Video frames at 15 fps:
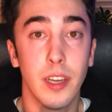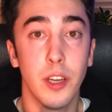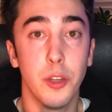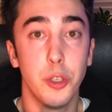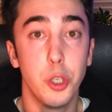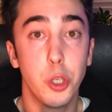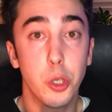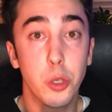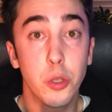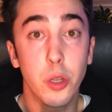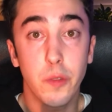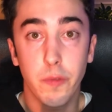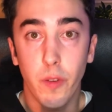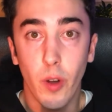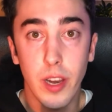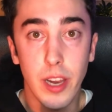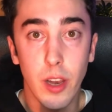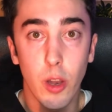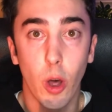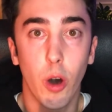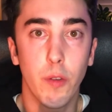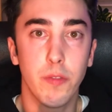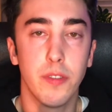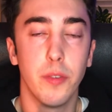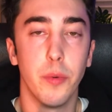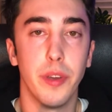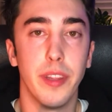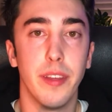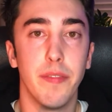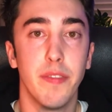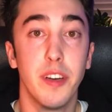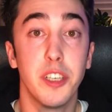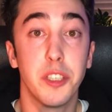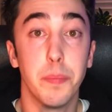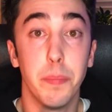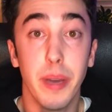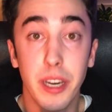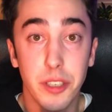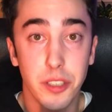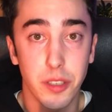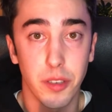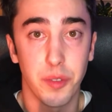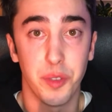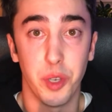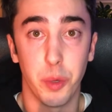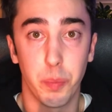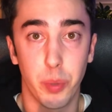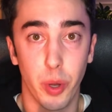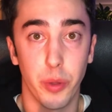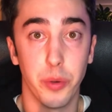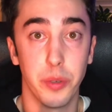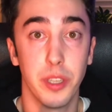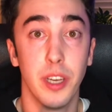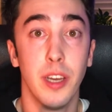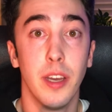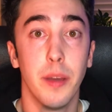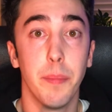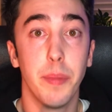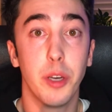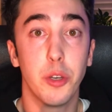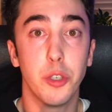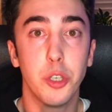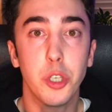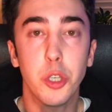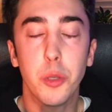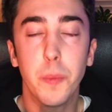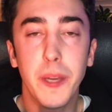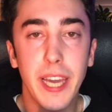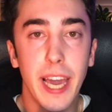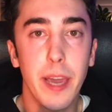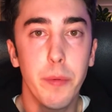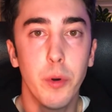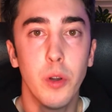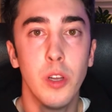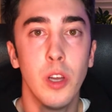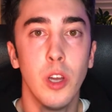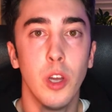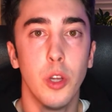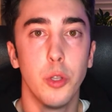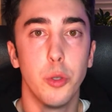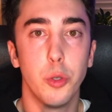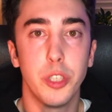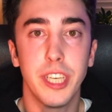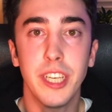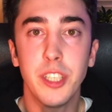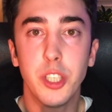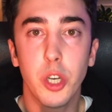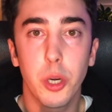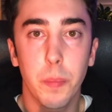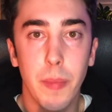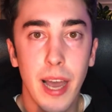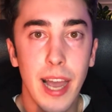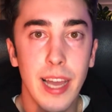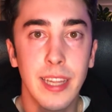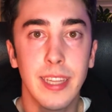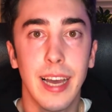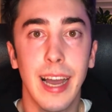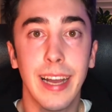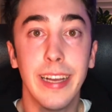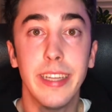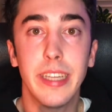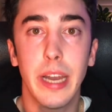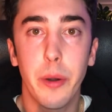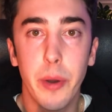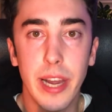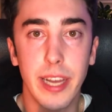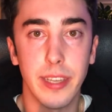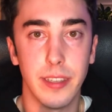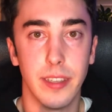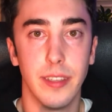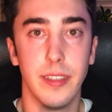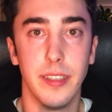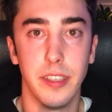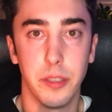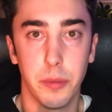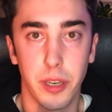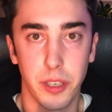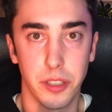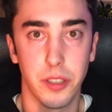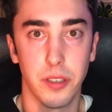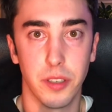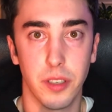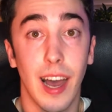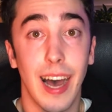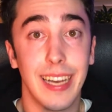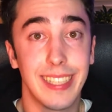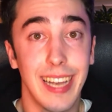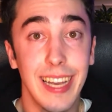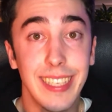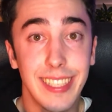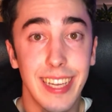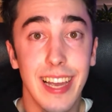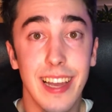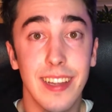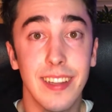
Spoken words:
you should not fall in love with the first version of your product. because you should be able to change your mind and iterate this version. As I said,